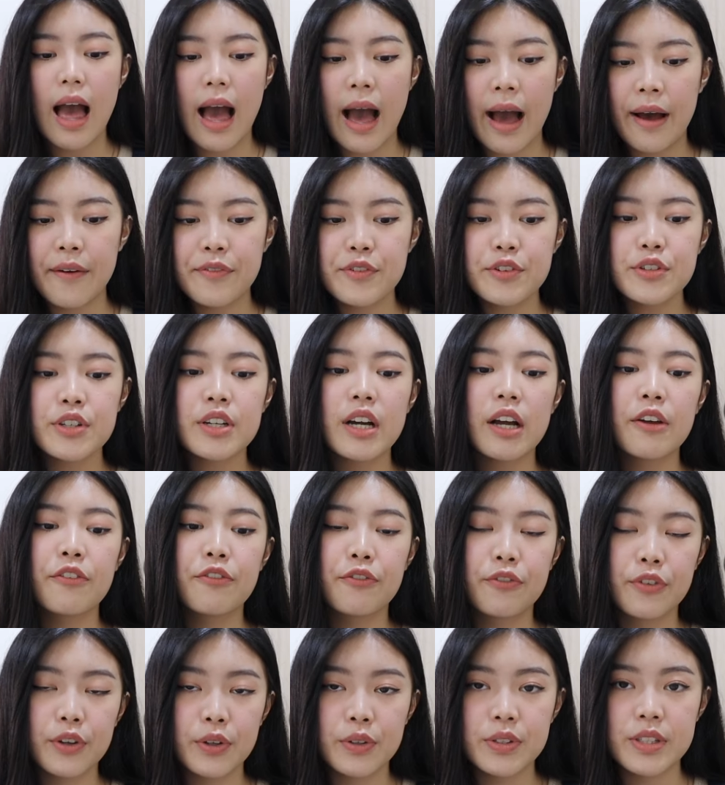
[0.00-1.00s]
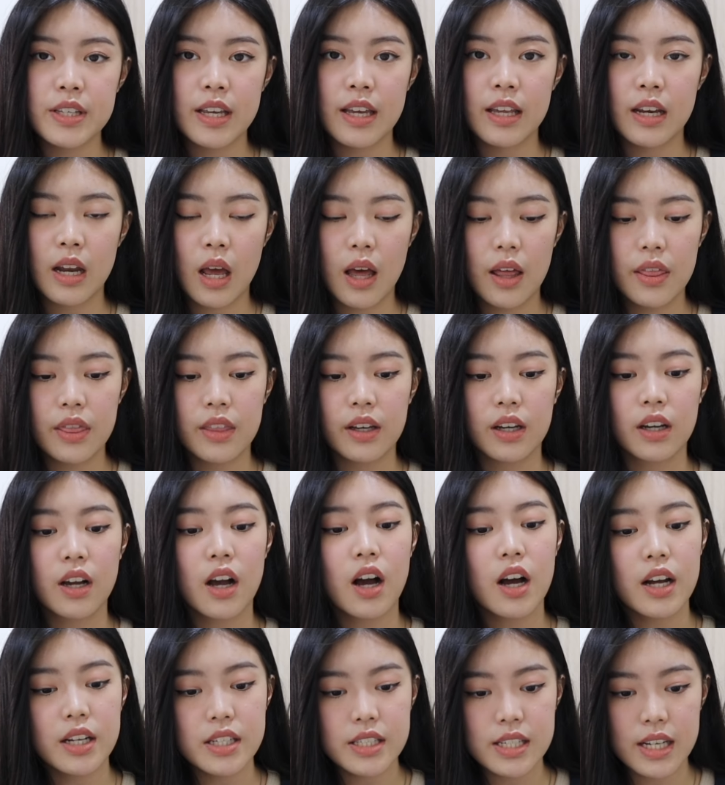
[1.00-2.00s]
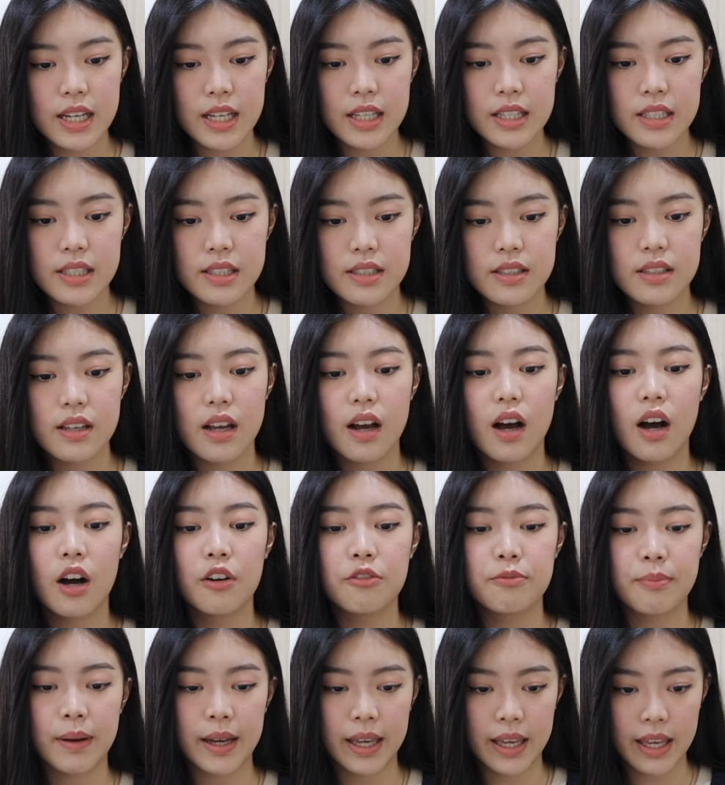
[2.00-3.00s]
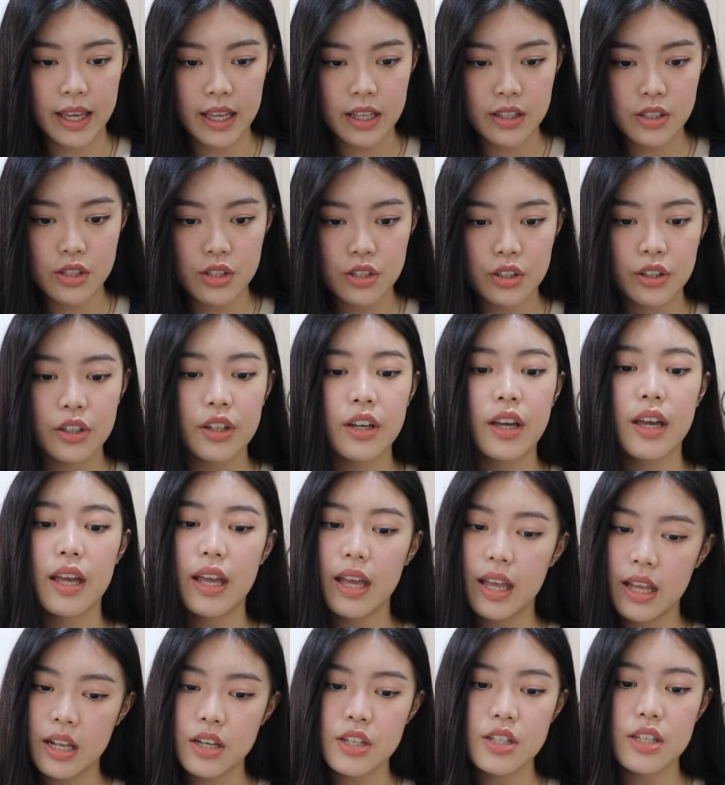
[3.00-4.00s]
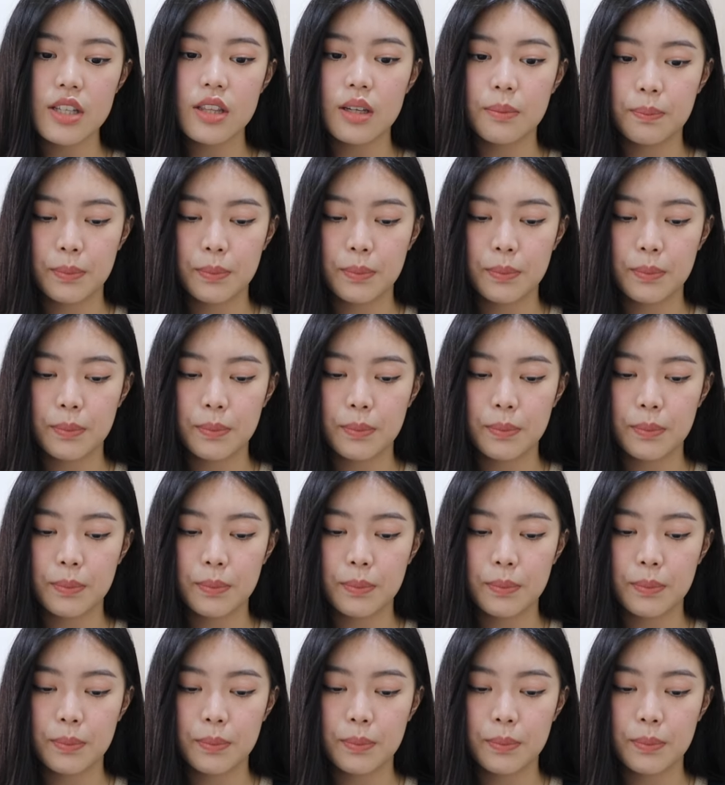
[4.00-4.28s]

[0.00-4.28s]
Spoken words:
after I filled in the contents of my answer into the